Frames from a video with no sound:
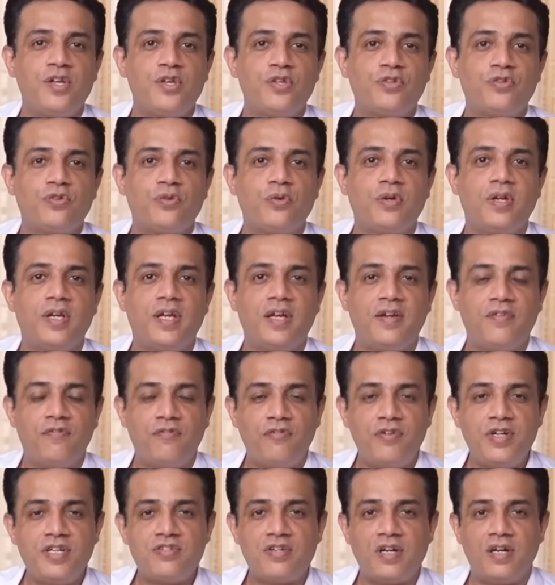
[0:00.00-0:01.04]
So
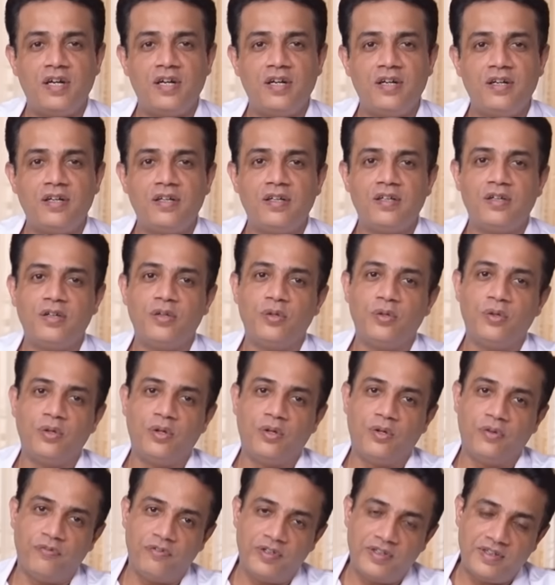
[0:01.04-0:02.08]
every child
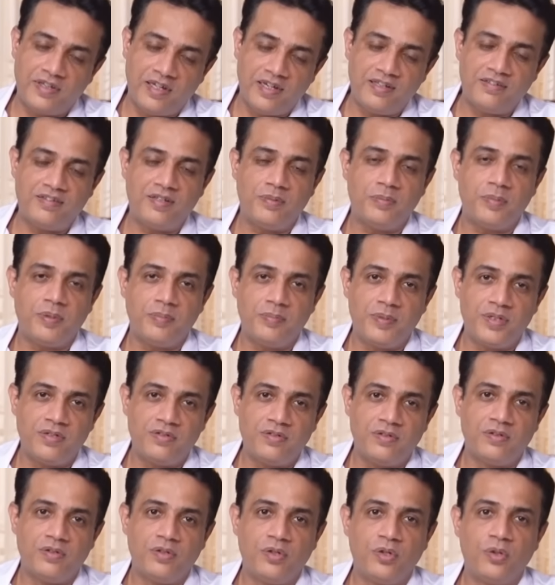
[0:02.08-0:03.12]
with thalassemia
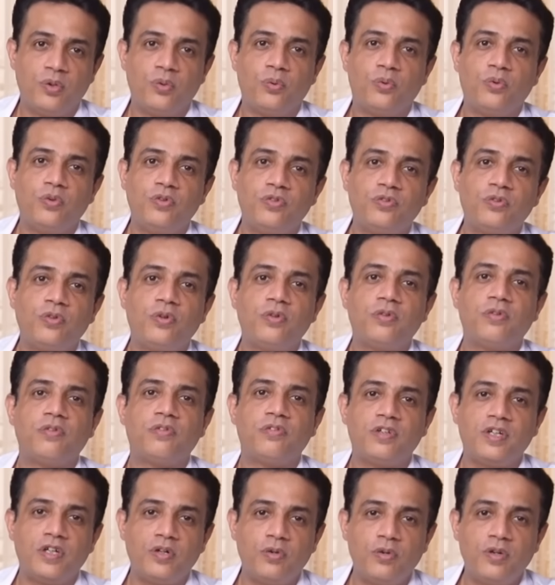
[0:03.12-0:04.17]
major who's on
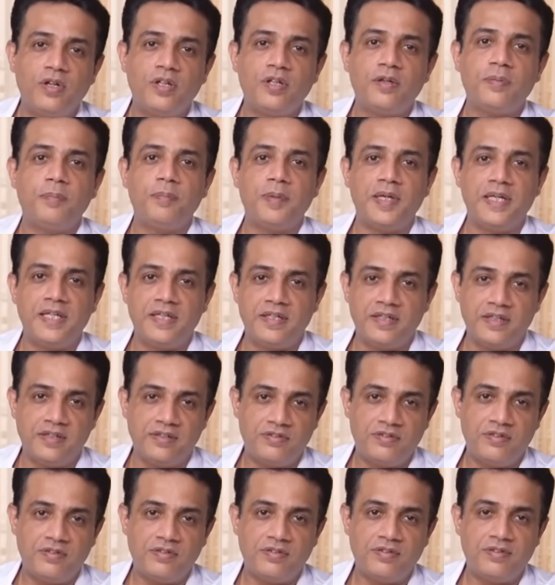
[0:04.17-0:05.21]
regular
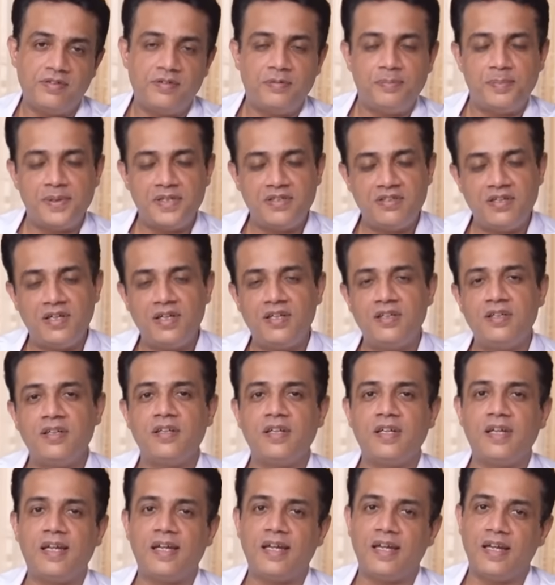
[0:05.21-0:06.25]
medication, especially the
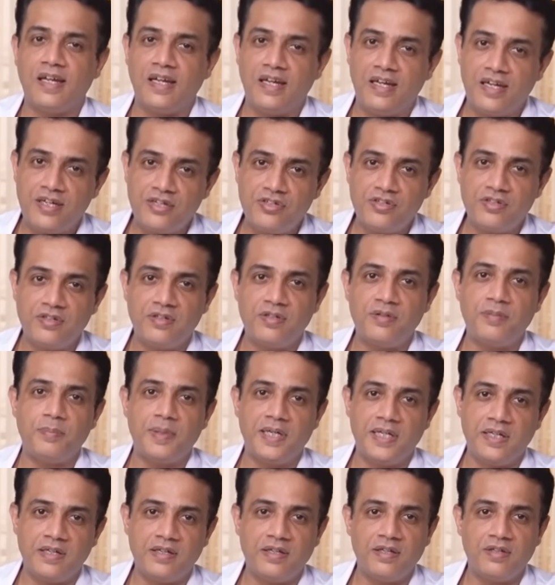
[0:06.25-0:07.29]
chelation
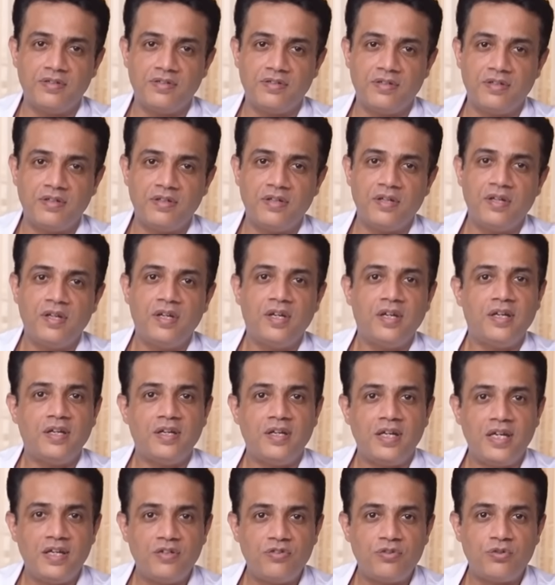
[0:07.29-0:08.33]
medication,
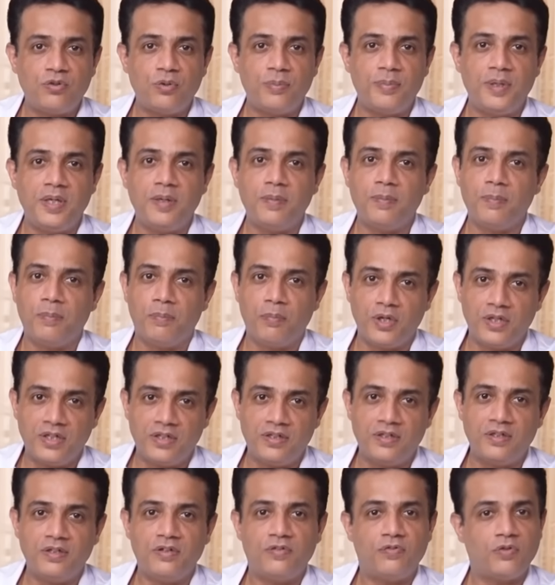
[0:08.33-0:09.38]
needs to be
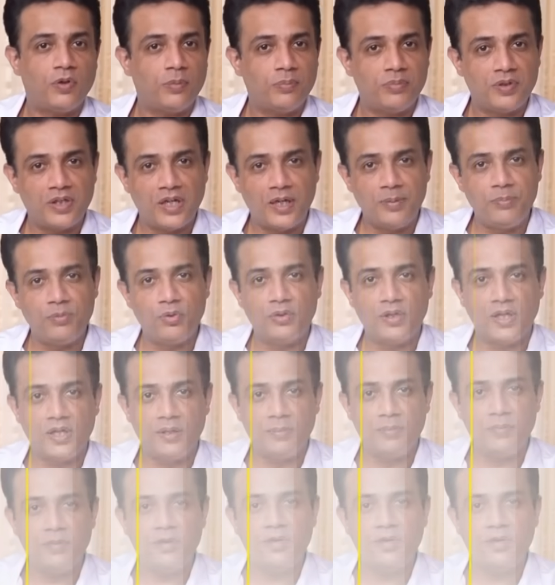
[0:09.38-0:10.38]
monitored from time to time